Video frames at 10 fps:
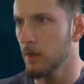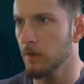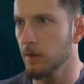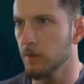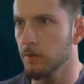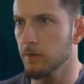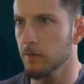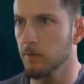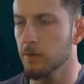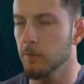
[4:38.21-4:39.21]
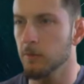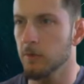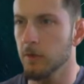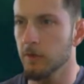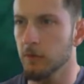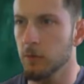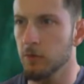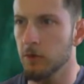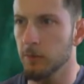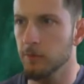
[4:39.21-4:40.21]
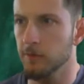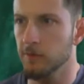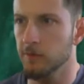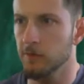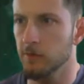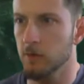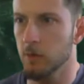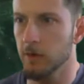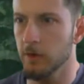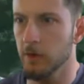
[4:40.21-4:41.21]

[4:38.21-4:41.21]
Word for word: Okay, so here's some kind of abruptly squared